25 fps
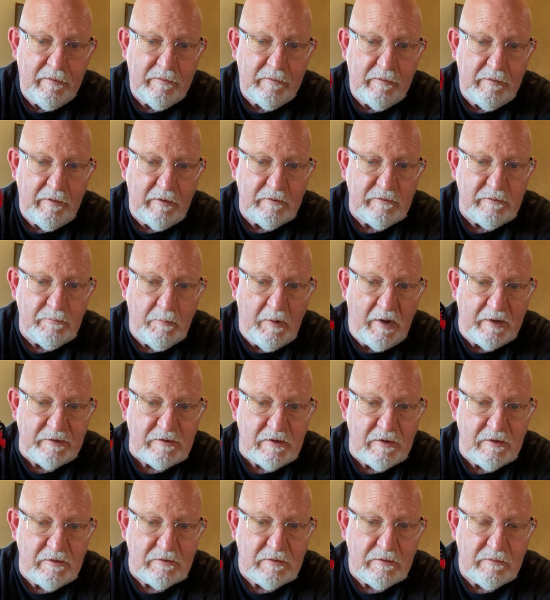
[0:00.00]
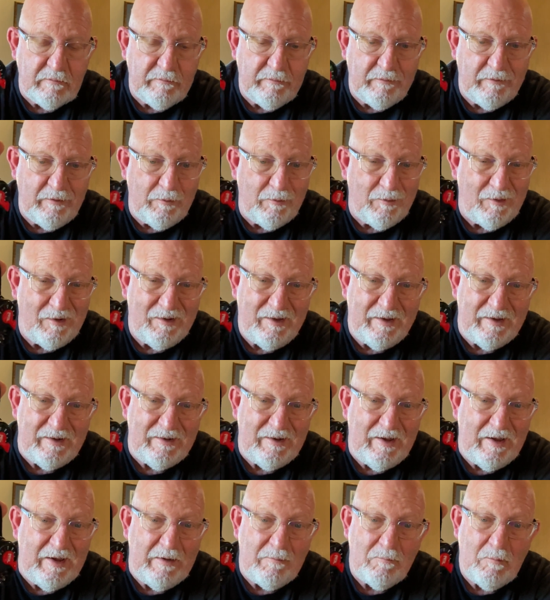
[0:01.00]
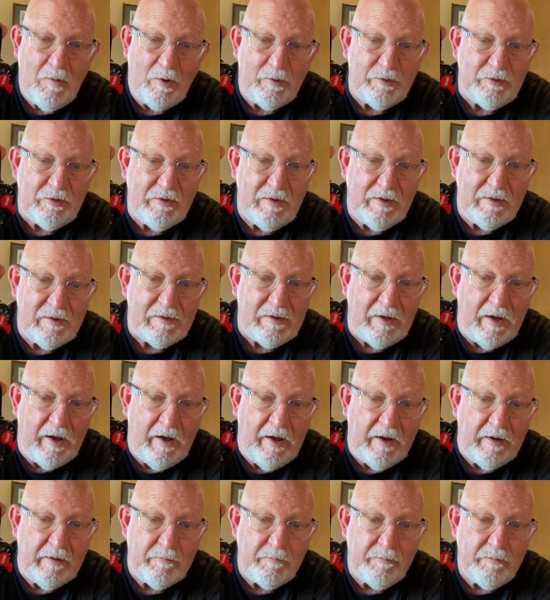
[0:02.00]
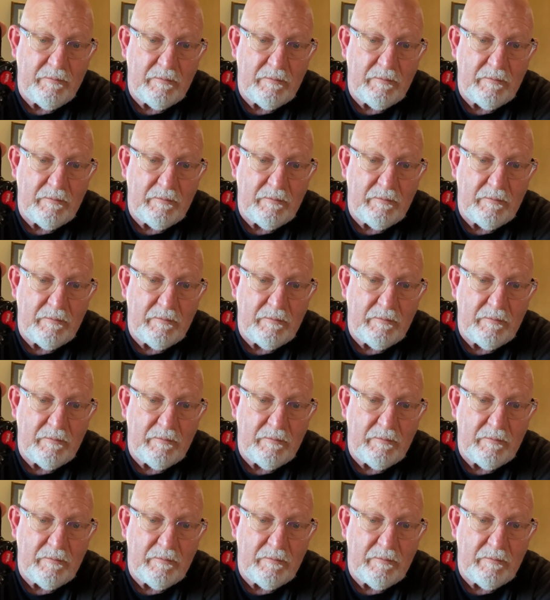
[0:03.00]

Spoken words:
as much as you really need most of the time.